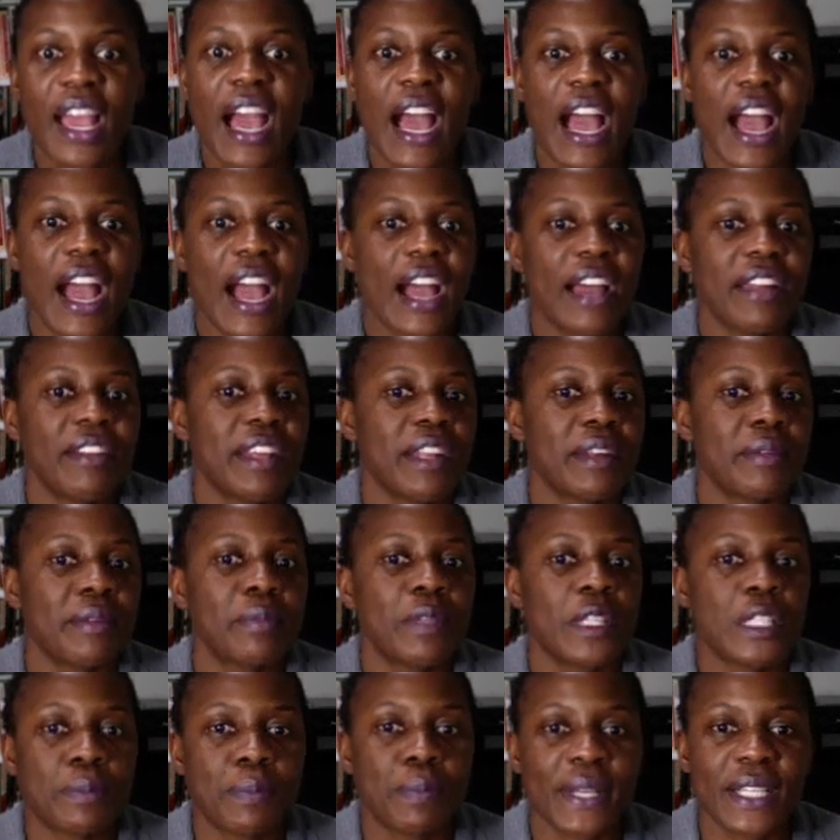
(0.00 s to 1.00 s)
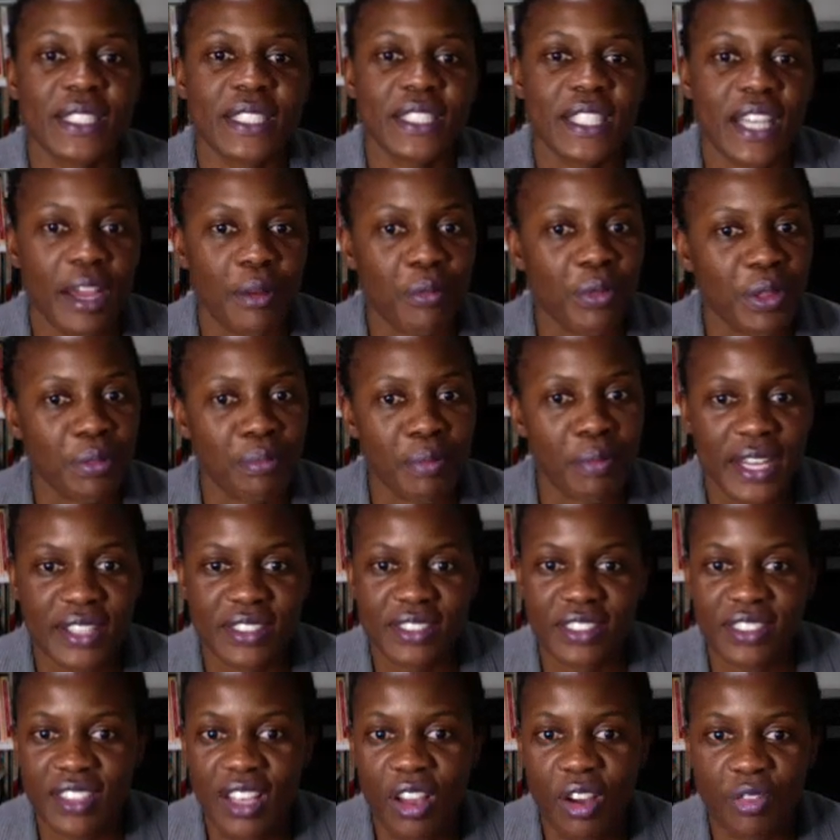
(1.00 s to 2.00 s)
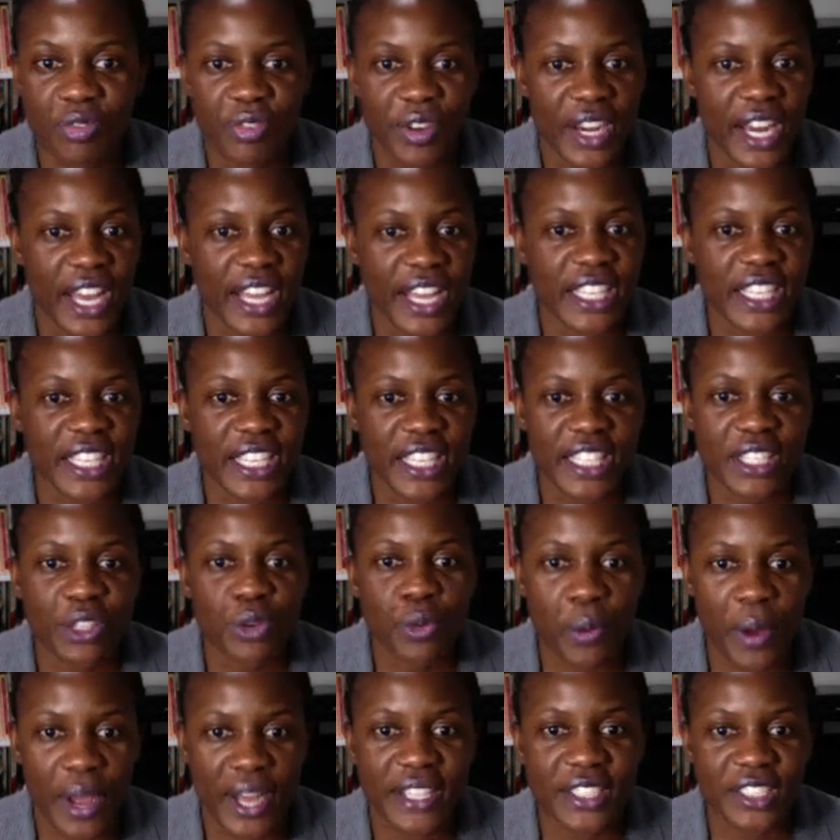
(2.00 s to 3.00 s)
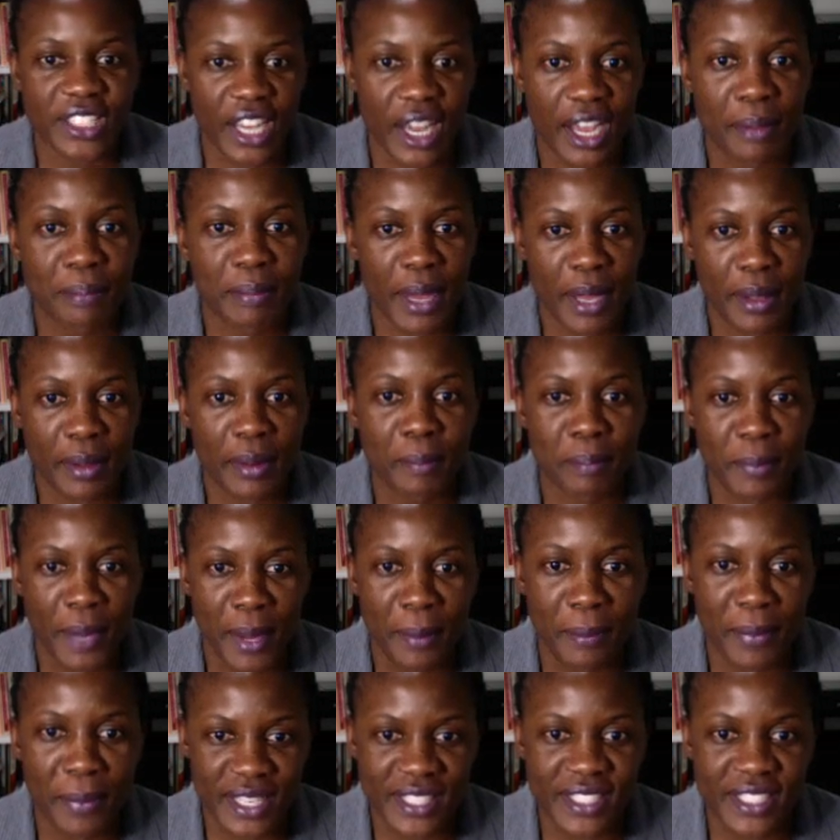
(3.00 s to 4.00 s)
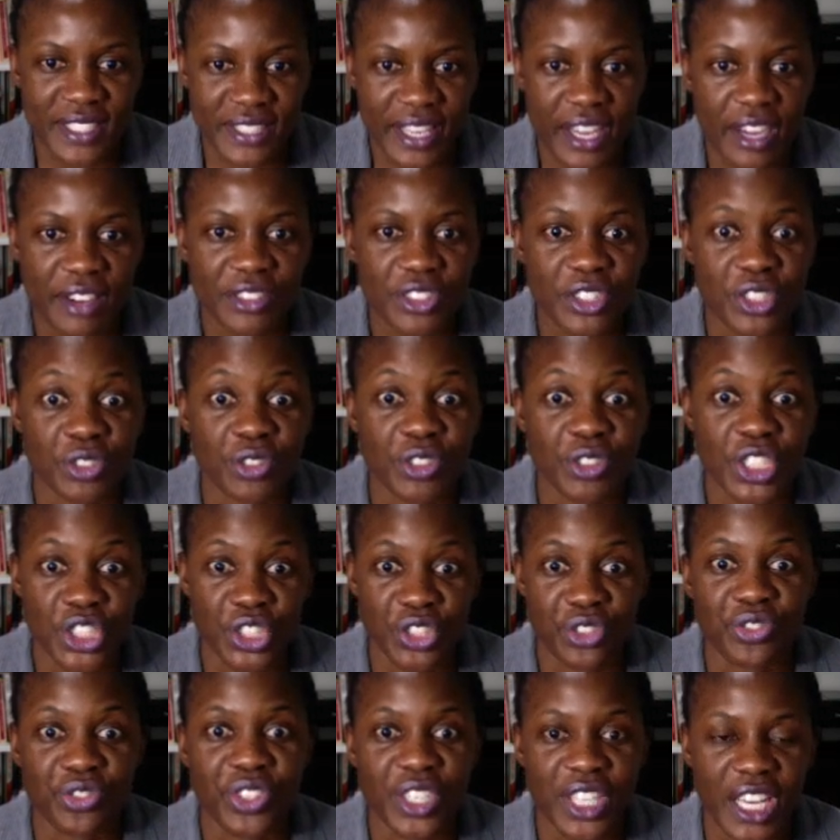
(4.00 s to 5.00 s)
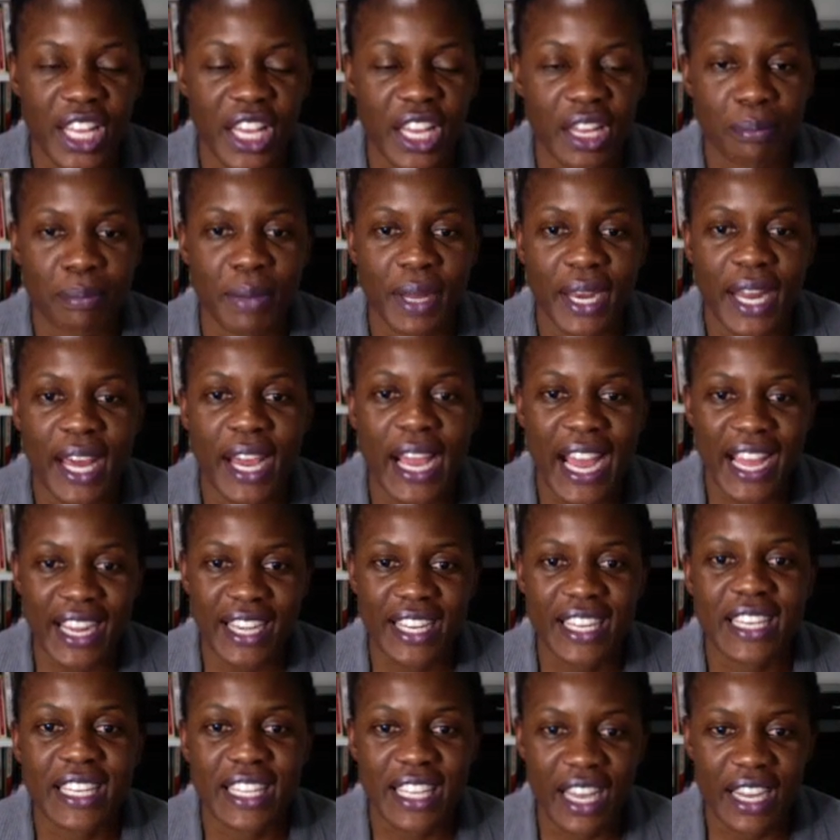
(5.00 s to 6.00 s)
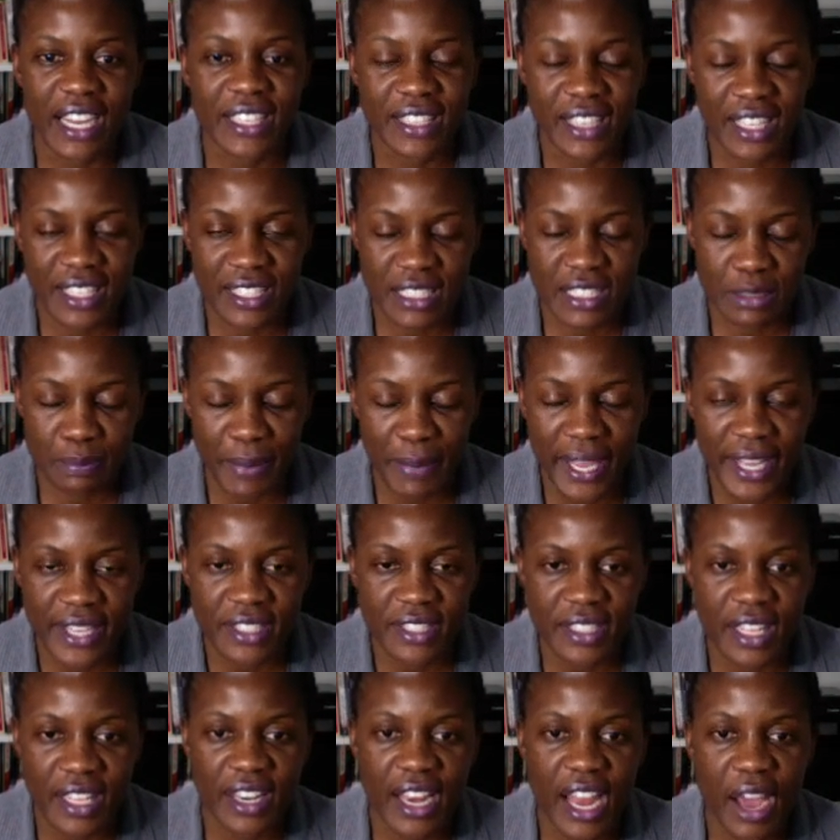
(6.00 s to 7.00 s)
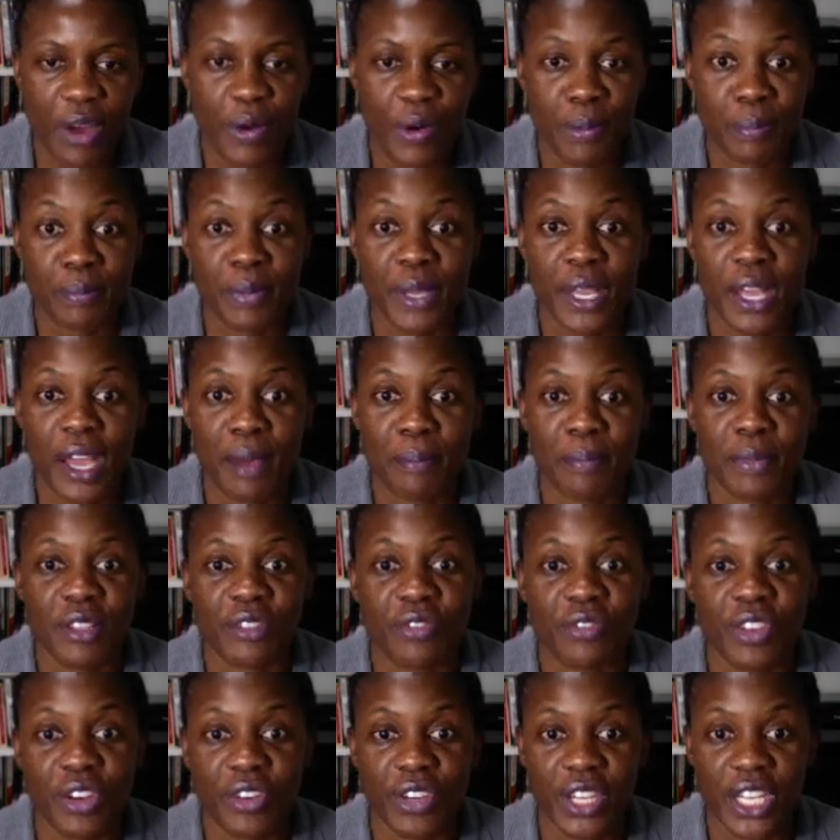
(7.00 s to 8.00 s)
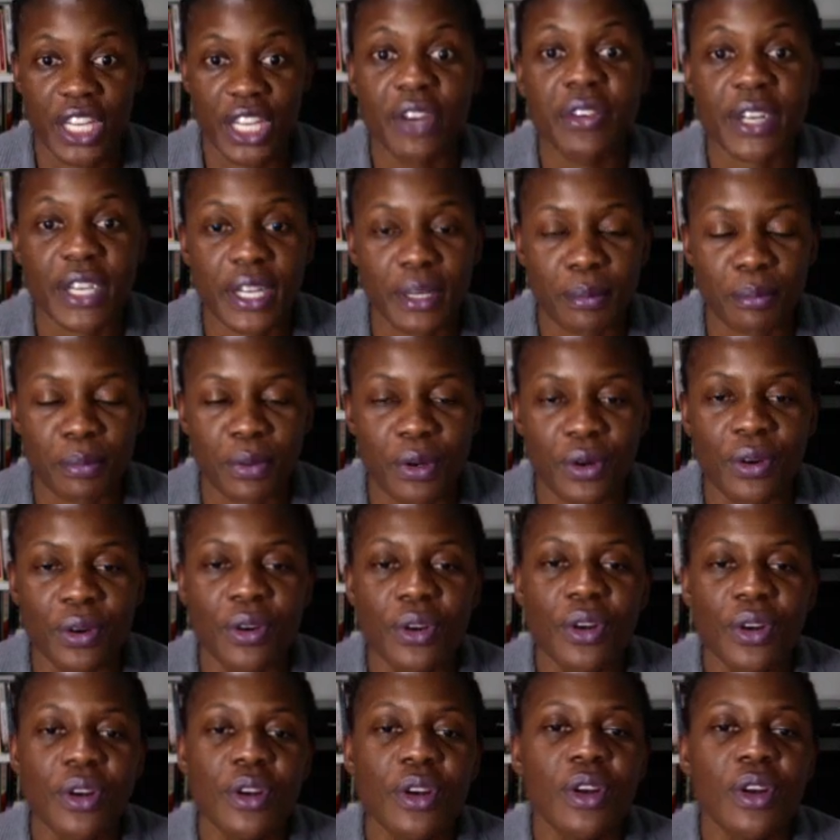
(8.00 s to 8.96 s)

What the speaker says: I hadn't spent time with myself, and I need quiet time by myself to rejuvenate, but I hadn't got that space, and now I'm becoming very irritable.